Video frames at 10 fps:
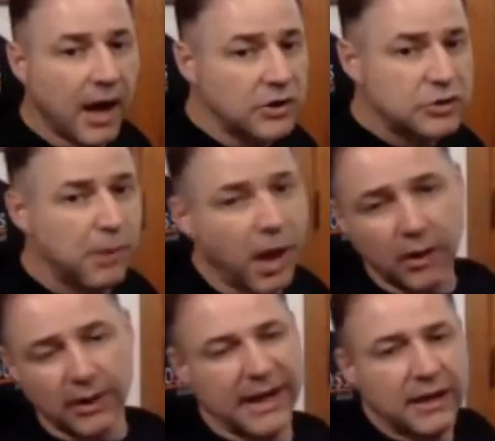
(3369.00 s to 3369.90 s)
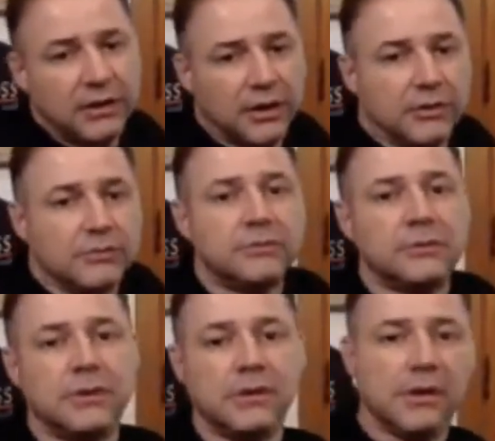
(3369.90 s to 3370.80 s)
small? I don't know.
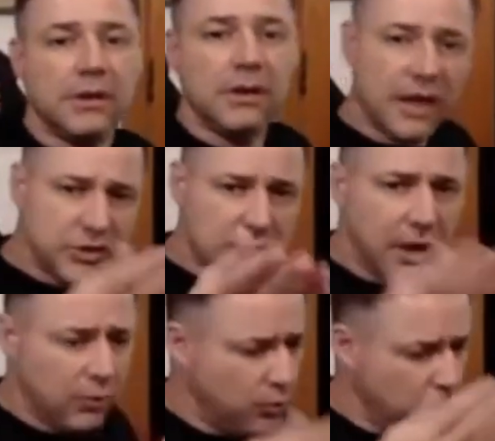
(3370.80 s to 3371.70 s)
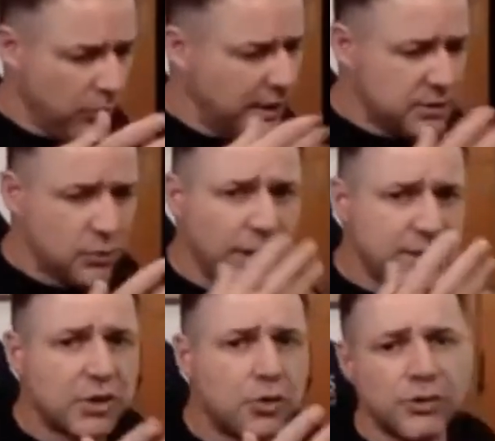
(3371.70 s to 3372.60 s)
What is
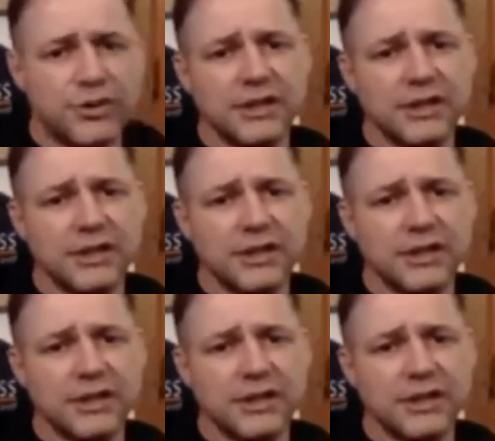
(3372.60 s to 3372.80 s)
a cool thing